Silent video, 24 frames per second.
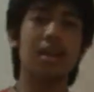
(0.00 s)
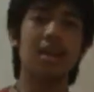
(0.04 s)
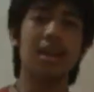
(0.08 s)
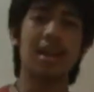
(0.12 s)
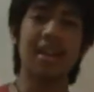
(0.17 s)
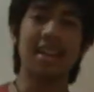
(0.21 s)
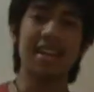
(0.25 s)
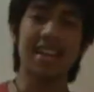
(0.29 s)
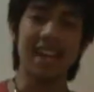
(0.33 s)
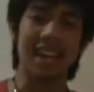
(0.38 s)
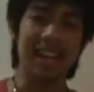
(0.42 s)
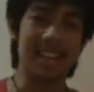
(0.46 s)

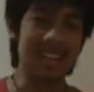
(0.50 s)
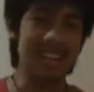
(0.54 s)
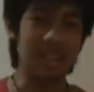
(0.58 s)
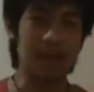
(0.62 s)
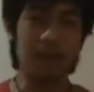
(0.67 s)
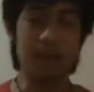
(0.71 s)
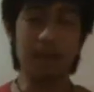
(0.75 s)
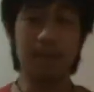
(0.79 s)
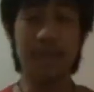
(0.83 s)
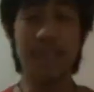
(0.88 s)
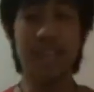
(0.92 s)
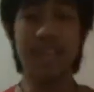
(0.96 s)
Hey guys, a
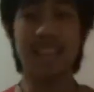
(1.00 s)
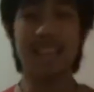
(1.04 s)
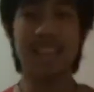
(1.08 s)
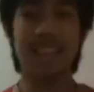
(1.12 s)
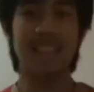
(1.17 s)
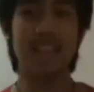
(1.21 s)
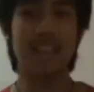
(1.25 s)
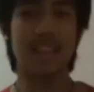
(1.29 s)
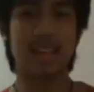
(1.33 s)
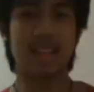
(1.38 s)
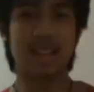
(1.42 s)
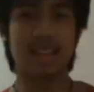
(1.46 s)
big
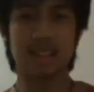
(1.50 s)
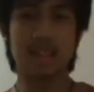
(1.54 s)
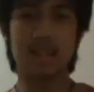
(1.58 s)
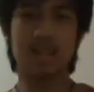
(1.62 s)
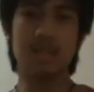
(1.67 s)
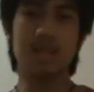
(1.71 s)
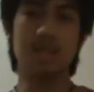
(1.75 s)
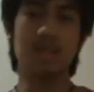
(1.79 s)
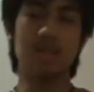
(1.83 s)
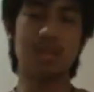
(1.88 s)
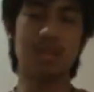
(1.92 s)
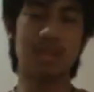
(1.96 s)
thank
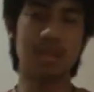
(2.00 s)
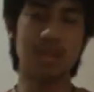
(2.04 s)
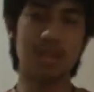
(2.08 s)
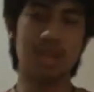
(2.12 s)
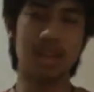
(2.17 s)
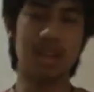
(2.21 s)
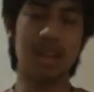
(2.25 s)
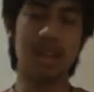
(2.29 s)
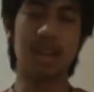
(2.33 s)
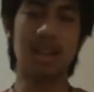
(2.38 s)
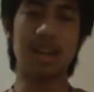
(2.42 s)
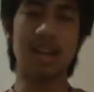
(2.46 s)
you
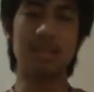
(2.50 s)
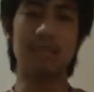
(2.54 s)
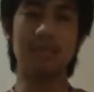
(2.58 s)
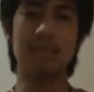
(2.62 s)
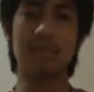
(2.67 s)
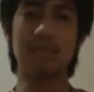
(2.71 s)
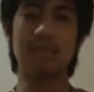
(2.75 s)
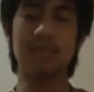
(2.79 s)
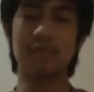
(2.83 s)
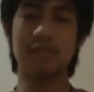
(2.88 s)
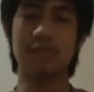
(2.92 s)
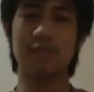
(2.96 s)

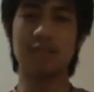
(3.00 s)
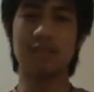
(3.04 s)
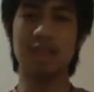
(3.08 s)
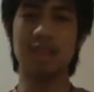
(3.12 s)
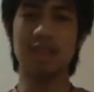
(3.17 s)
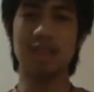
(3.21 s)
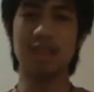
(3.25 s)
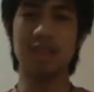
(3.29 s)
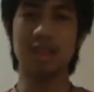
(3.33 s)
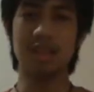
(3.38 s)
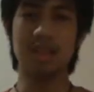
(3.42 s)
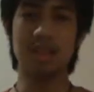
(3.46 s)

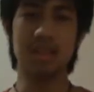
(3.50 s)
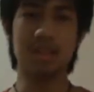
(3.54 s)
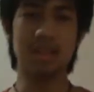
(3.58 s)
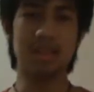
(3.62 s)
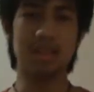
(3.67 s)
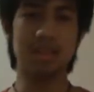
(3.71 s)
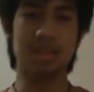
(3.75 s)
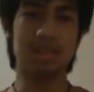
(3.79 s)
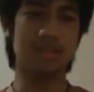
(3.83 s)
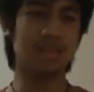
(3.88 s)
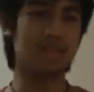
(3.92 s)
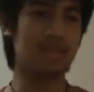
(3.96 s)
for
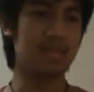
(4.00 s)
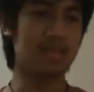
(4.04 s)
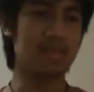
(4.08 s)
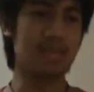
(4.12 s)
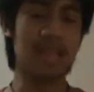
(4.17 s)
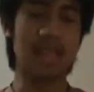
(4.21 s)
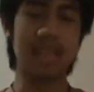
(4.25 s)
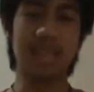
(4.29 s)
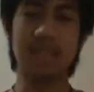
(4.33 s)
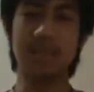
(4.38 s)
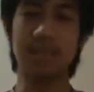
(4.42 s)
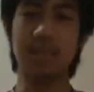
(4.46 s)

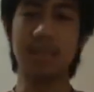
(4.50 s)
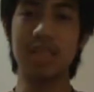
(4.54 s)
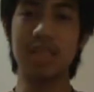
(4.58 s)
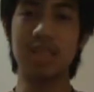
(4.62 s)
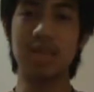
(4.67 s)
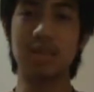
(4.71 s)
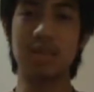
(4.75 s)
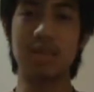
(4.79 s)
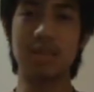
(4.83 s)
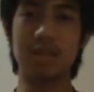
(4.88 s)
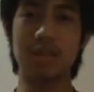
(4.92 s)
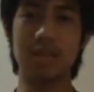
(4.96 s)
getting me
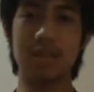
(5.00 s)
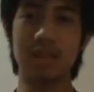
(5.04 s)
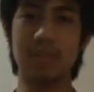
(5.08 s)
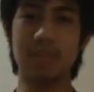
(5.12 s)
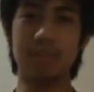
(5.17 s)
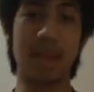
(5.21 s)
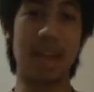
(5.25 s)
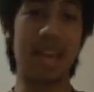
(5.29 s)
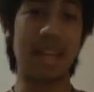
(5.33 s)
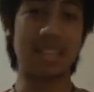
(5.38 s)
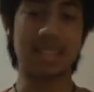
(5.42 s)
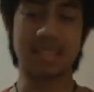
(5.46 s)
to
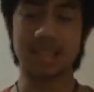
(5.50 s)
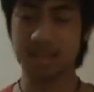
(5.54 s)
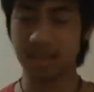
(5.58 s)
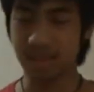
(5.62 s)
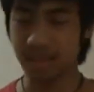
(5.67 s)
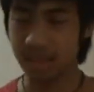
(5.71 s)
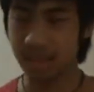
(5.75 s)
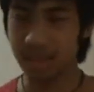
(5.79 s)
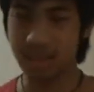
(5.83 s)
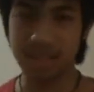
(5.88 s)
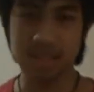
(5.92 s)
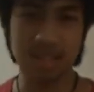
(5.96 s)
past
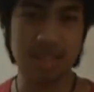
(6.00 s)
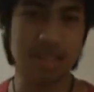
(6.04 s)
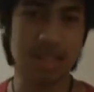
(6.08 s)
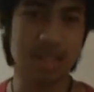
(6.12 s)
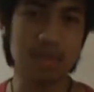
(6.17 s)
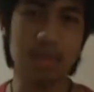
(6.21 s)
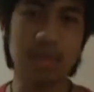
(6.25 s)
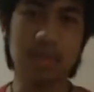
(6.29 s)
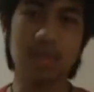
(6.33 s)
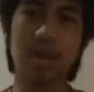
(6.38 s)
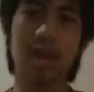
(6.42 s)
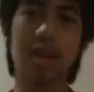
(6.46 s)
100
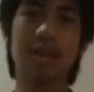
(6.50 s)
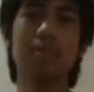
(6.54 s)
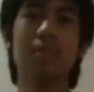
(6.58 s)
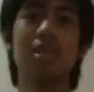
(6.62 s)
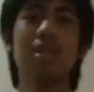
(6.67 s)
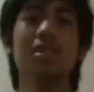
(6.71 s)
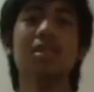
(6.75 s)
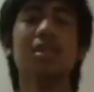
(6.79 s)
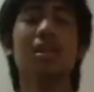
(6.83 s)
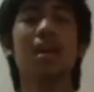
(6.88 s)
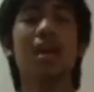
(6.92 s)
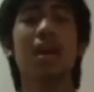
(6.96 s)

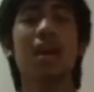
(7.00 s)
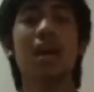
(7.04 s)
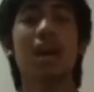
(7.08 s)
subscribers.